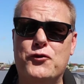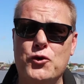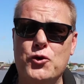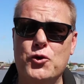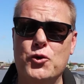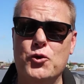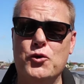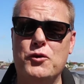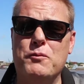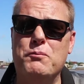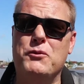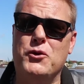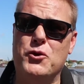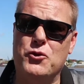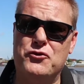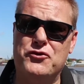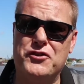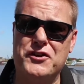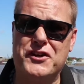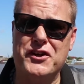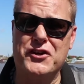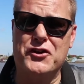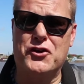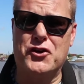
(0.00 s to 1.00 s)
food,
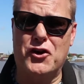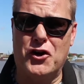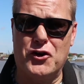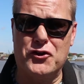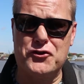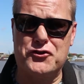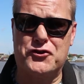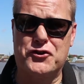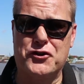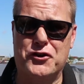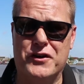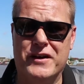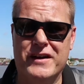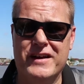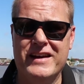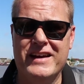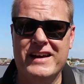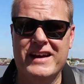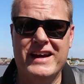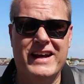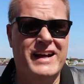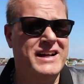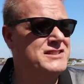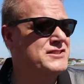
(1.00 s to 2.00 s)
music, and culture,
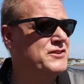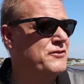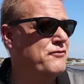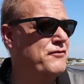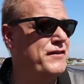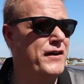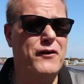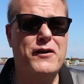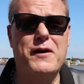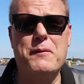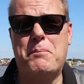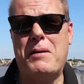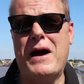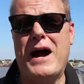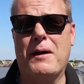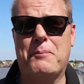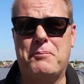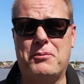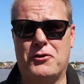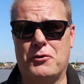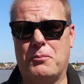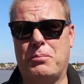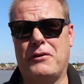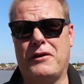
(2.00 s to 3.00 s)
it's a very
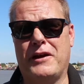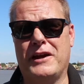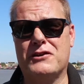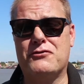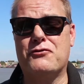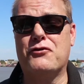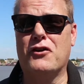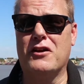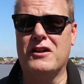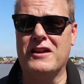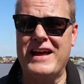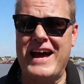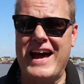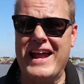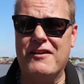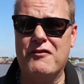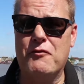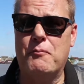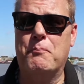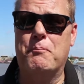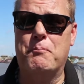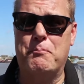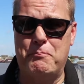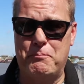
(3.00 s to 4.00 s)
popular place for a lot
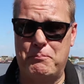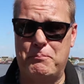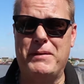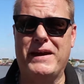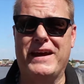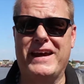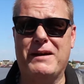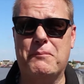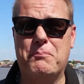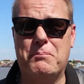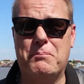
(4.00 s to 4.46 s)
of big